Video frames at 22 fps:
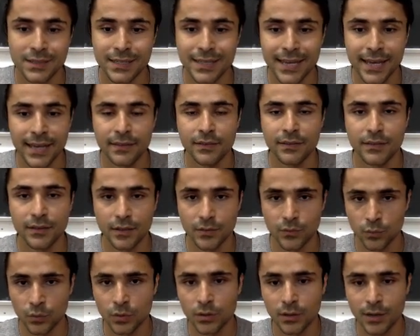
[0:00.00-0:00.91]
And again,
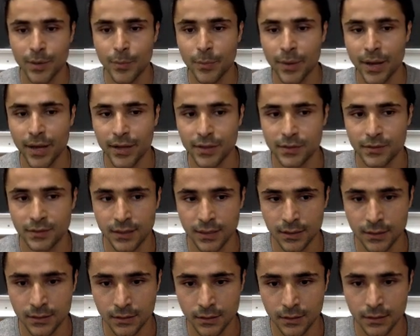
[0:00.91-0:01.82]
we'll come back to that
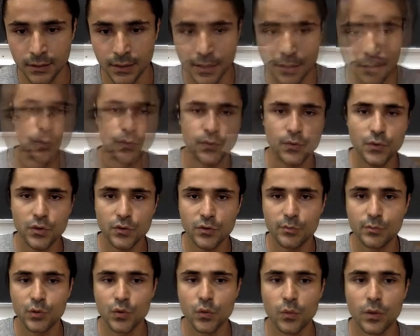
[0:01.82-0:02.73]
a little later. Before
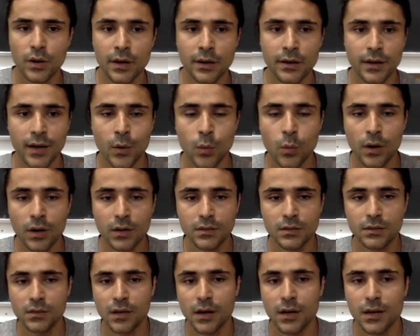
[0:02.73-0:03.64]
we move on, I
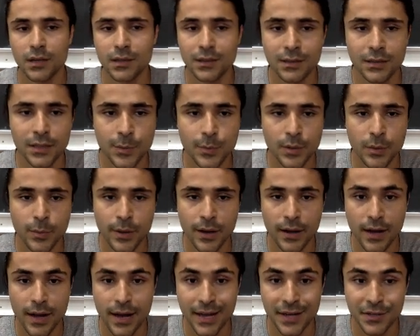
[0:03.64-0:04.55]
wanted to talk a little bit
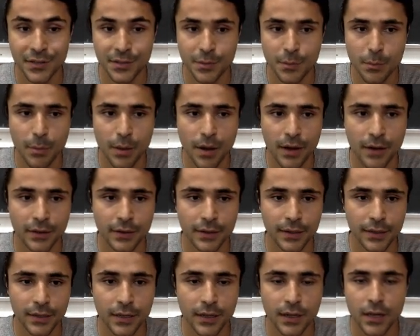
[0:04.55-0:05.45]
about hydrogen
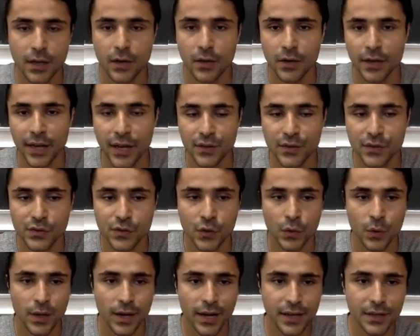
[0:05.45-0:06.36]
bonding. Okay,
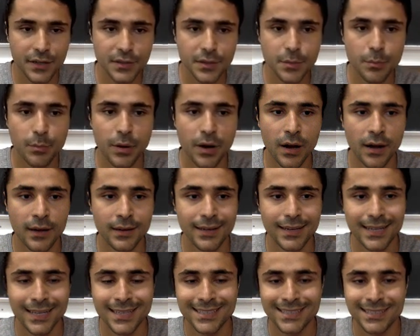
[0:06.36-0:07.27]
so hydrogen
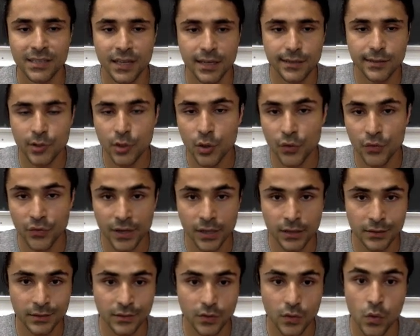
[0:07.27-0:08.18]
bond, it's not a
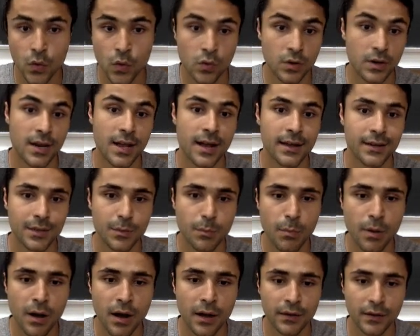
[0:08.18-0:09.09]
covalent or
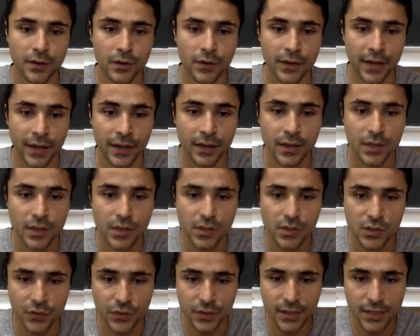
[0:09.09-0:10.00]
ionic bond, okay?
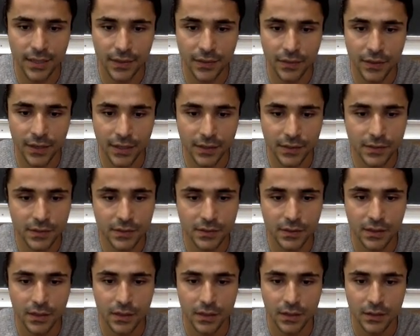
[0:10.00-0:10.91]
So if you look at
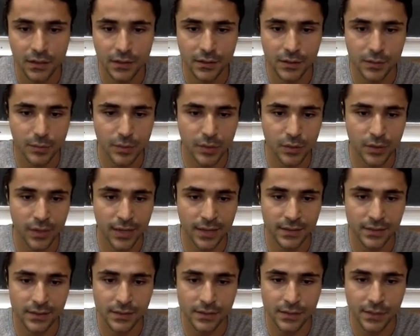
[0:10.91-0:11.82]
these amino
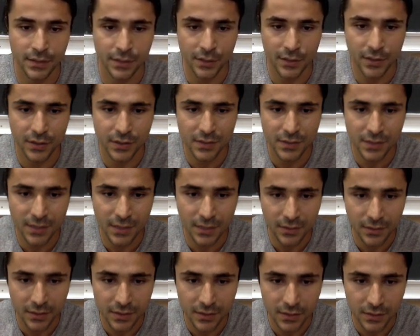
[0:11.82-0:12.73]
acids here, you can see
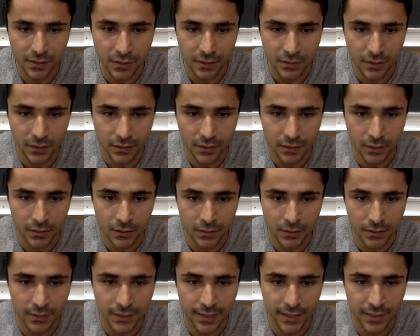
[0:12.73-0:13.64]
that the
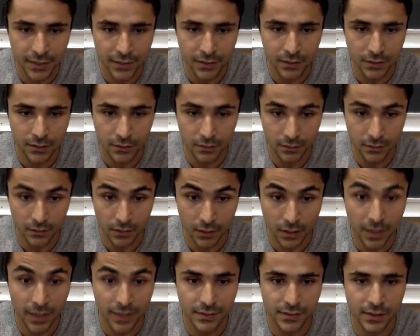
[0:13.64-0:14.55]
little the
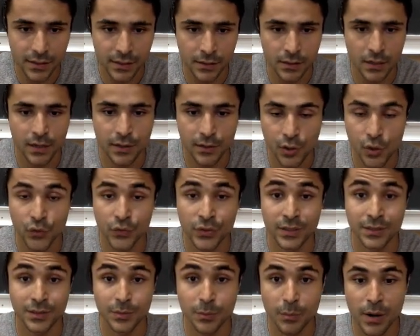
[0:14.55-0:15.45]
lines here are
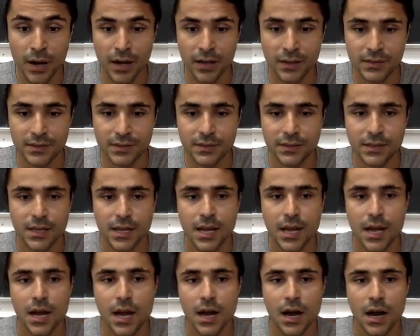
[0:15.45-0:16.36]
covalent bonds.
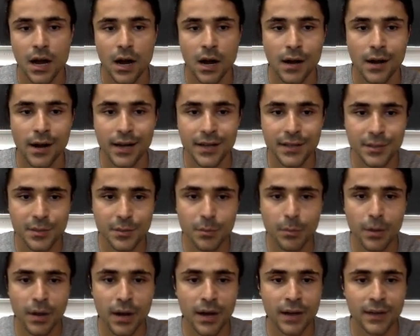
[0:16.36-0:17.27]

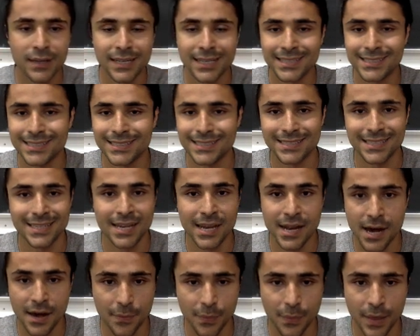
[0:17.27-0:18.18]
Hydrogen bond is
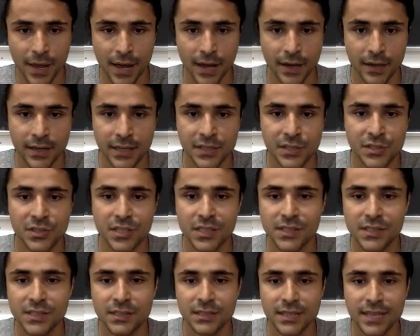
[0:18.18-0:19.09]
not that. It's
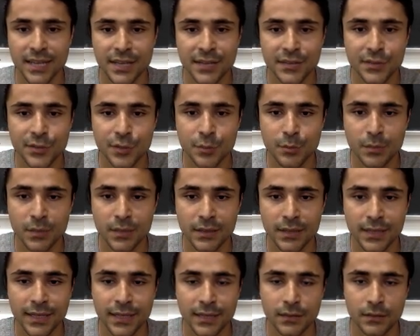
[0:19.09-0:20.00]
just an
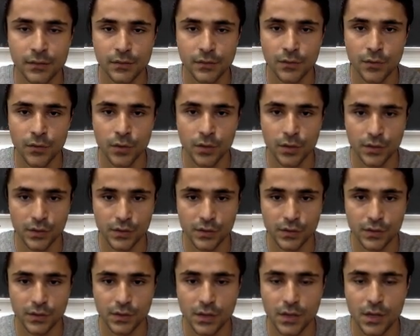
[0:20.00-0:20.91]
intermolecular
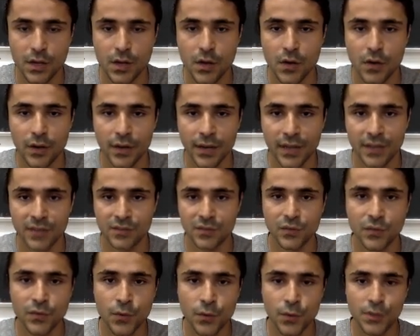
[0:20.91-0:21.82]
force. Okay, it's
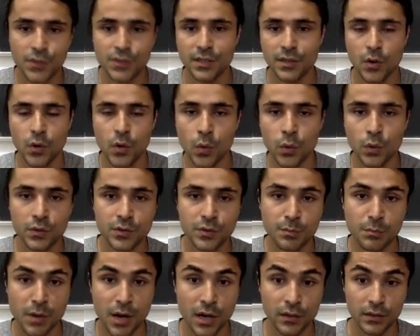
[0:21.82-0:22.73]
the force that
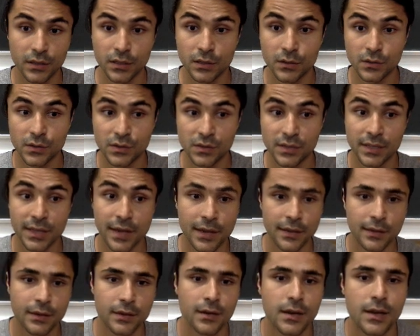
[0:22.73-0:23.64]
holds molecules
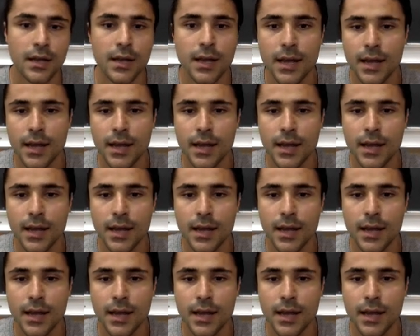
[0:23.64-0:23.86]
together.